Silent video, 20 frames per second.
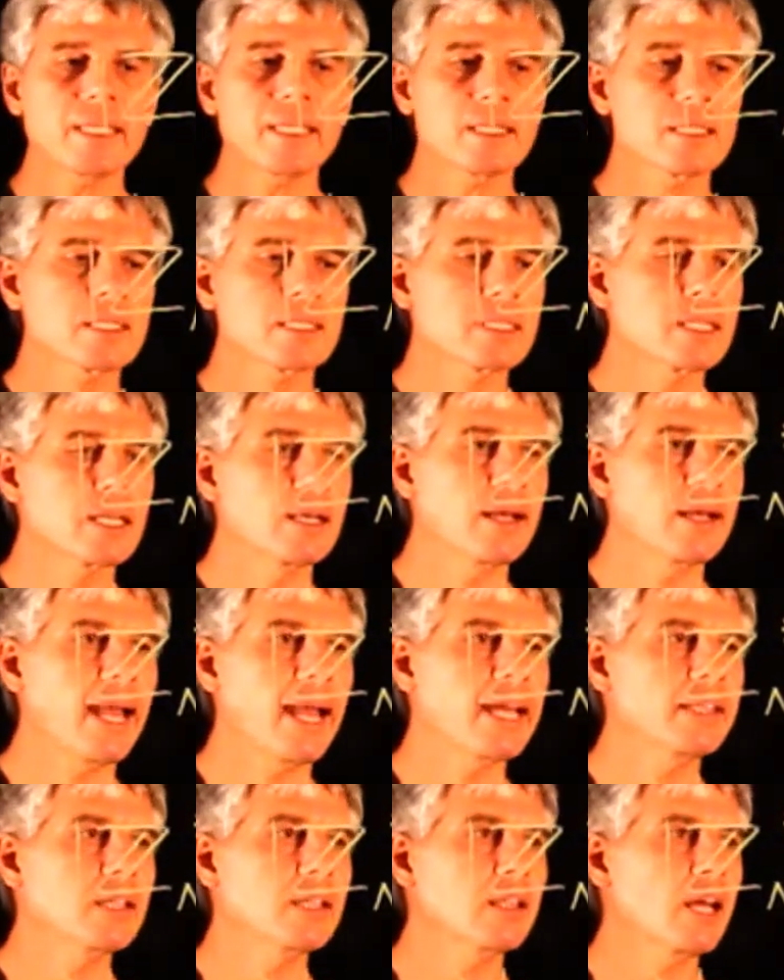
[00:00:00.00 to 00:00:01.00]
us
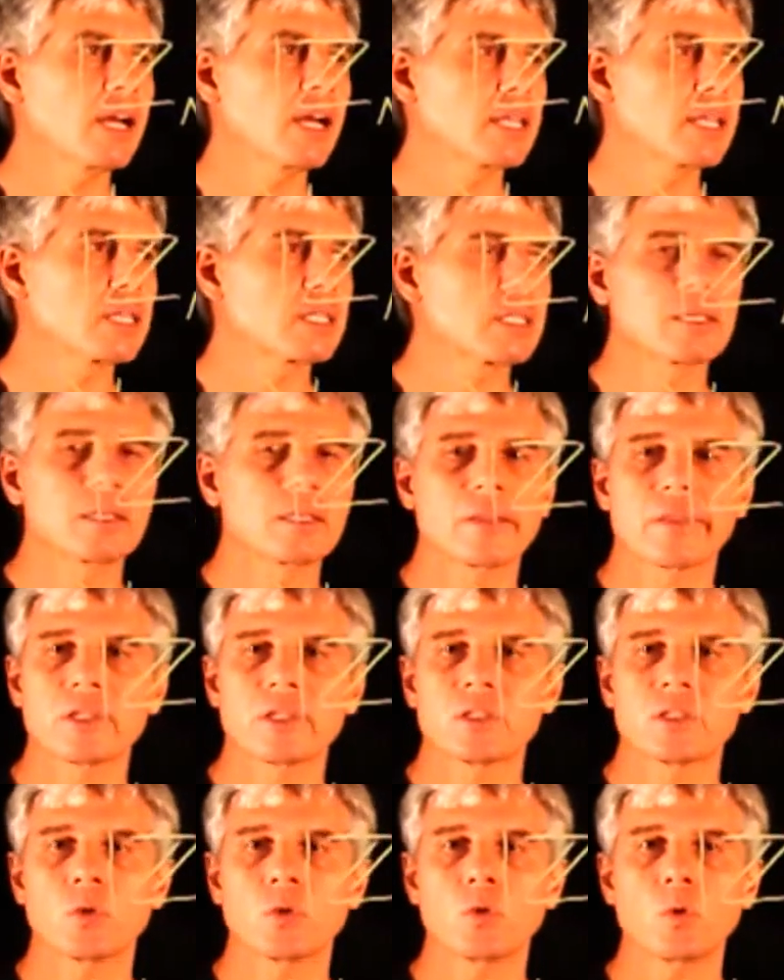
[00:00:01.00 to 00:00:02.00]
analyze the
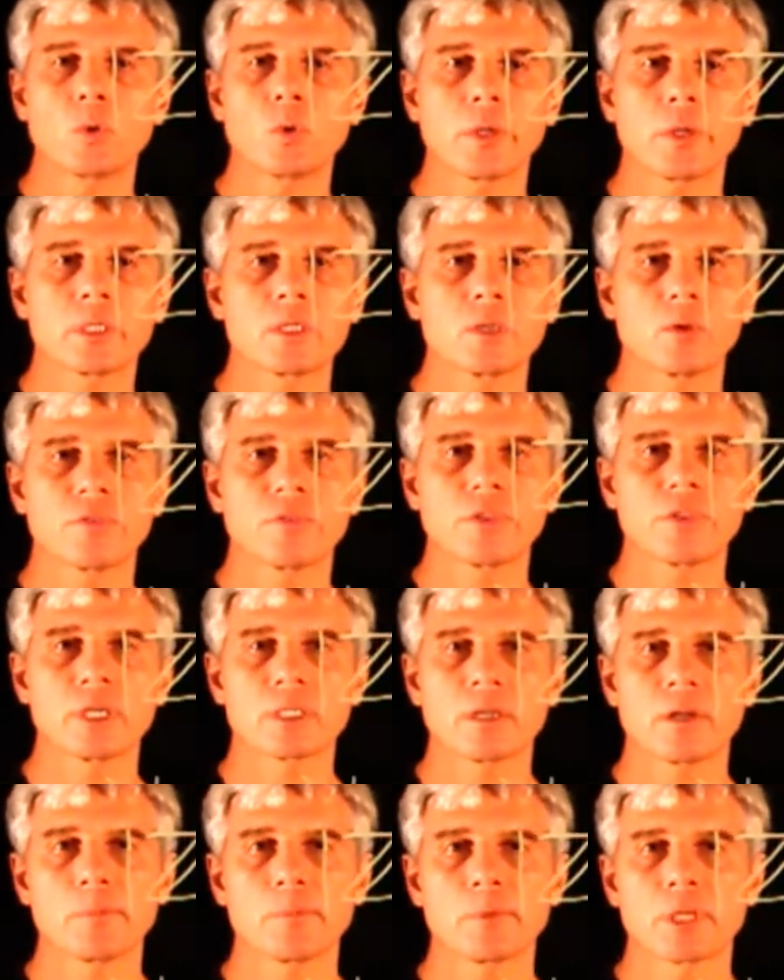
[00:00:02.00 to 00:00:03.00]
security of this
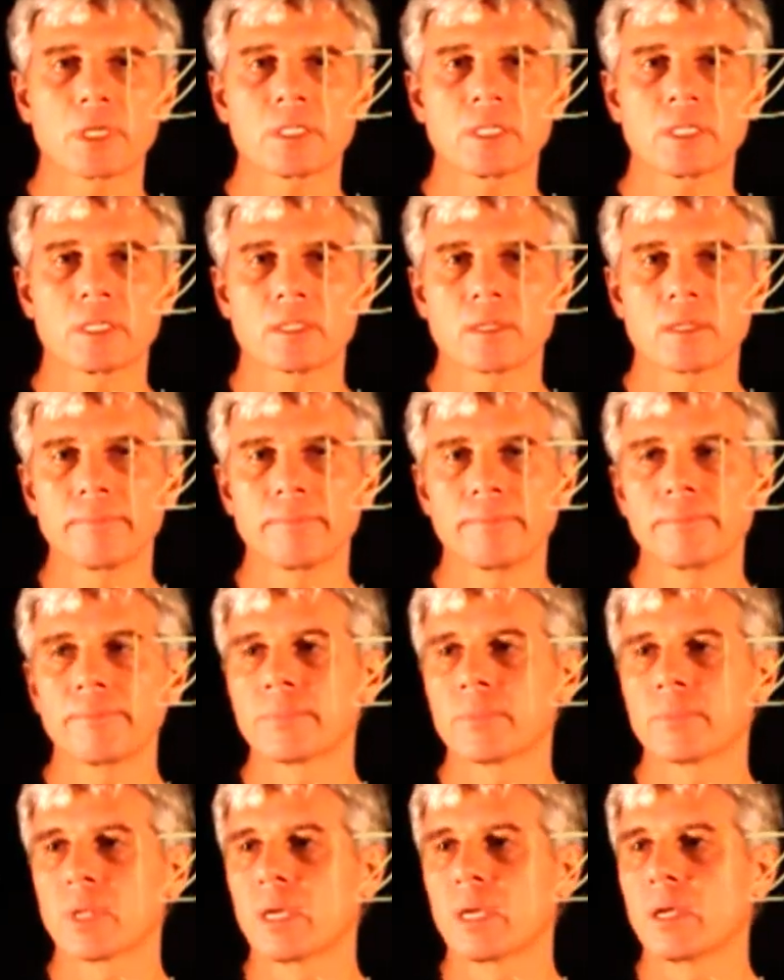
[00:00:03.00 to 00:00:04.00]
cryptosystem.
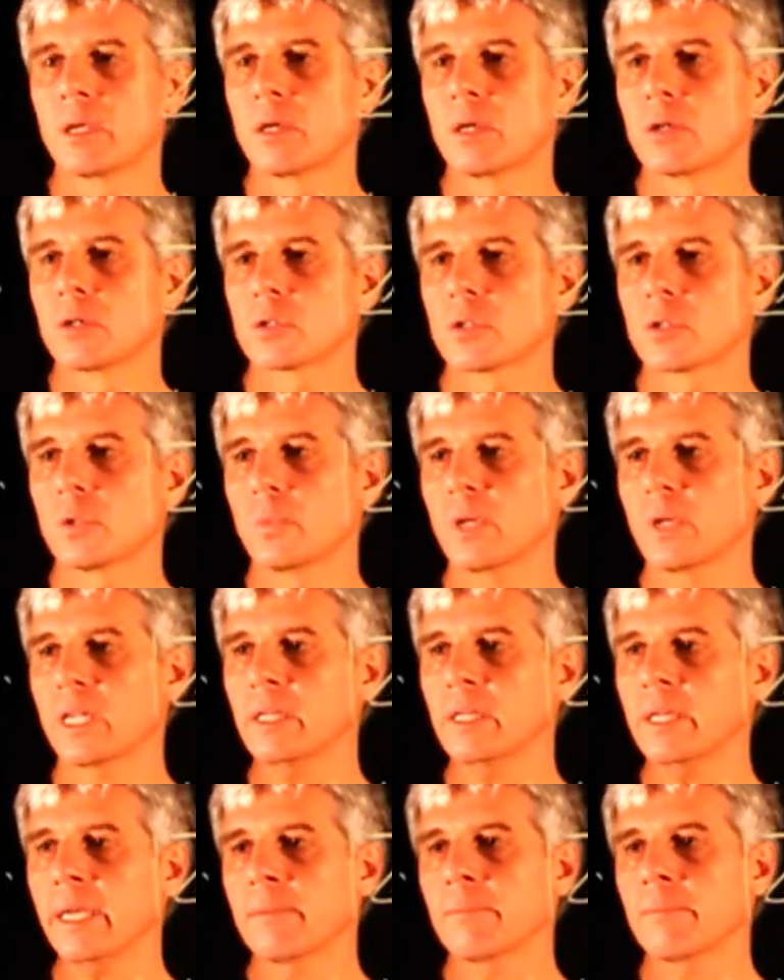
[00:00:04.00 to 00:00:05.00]
So we
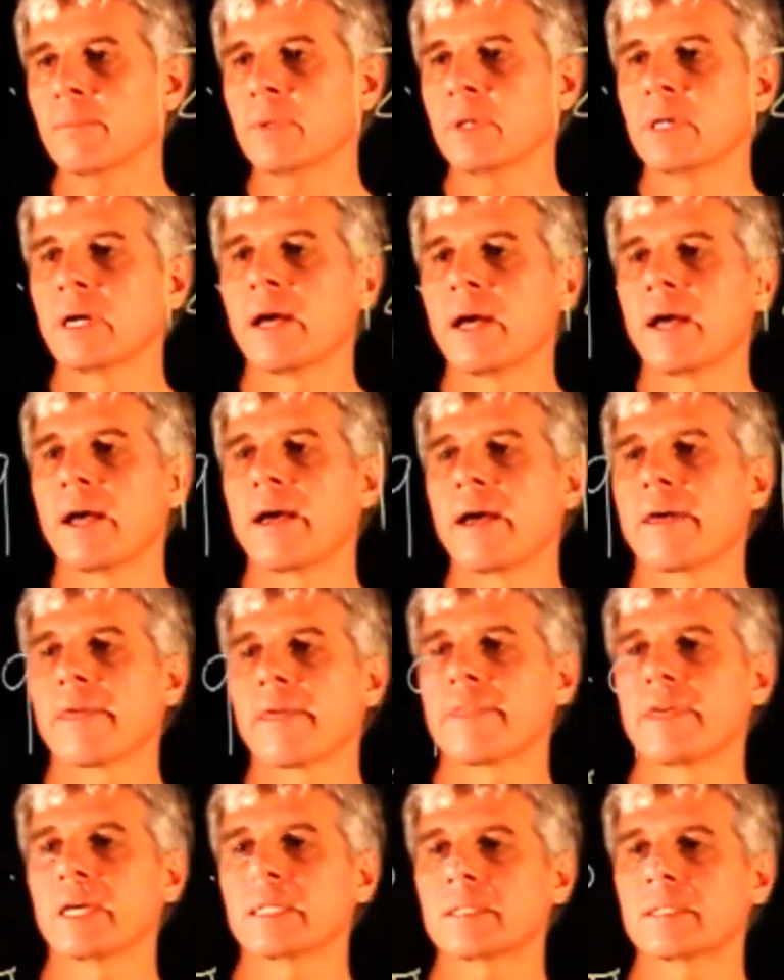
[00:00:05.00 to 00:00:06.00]
claim
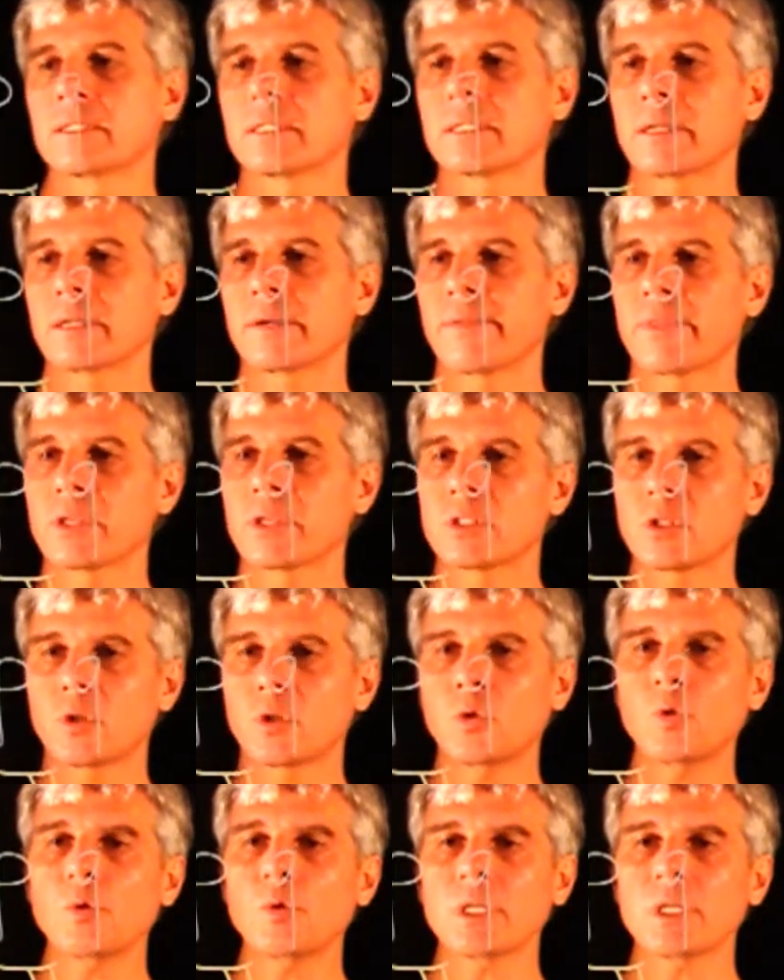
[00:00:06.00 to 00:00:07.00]
that the
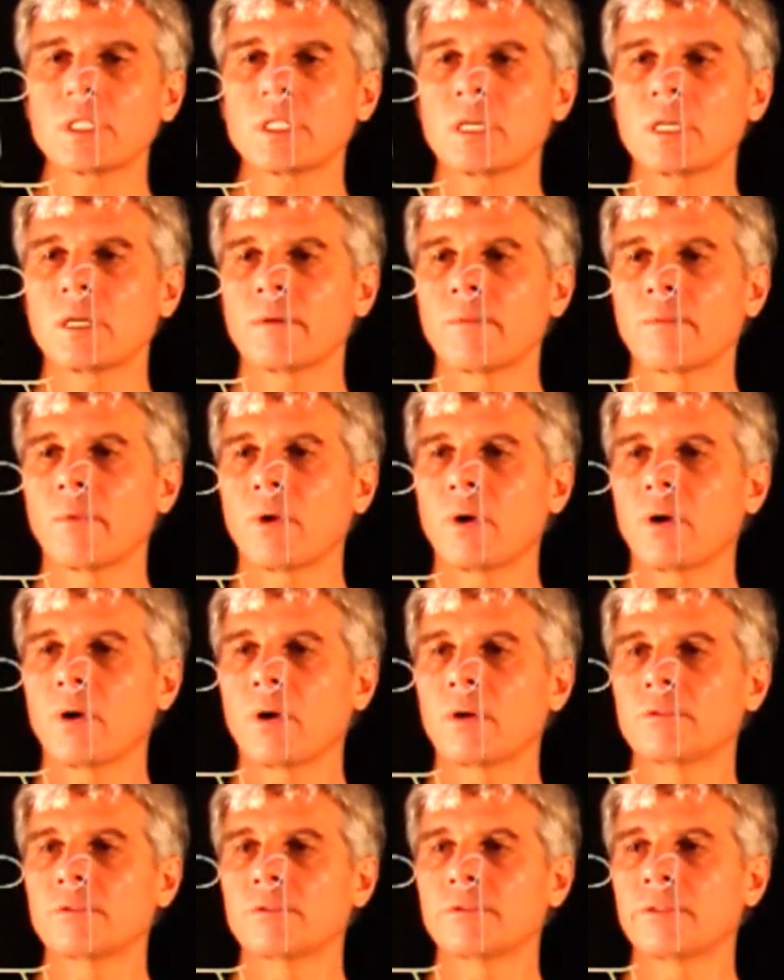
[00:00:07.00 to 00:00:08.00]
security
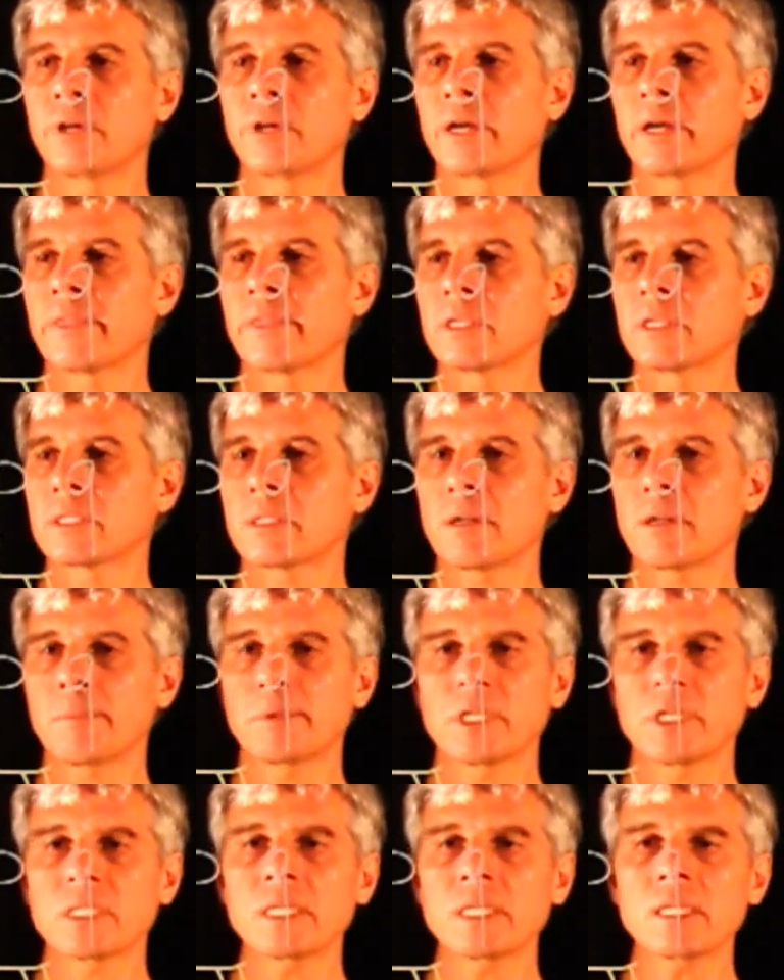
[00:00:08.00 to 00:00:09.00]
of this
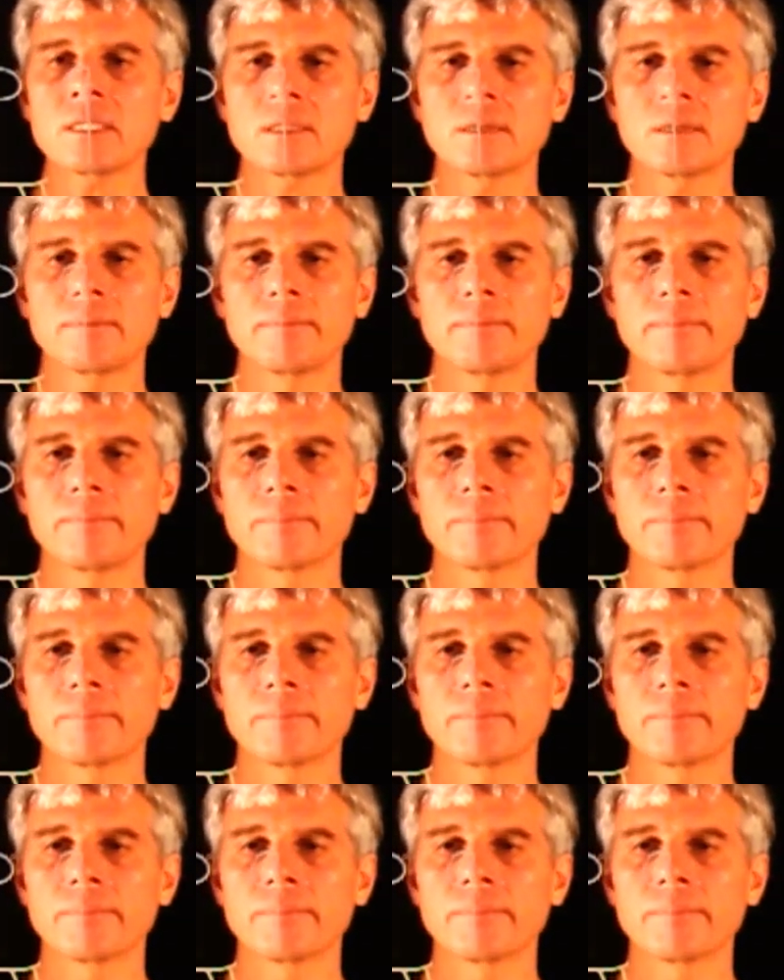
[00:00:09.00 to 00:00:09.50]
cryptosystem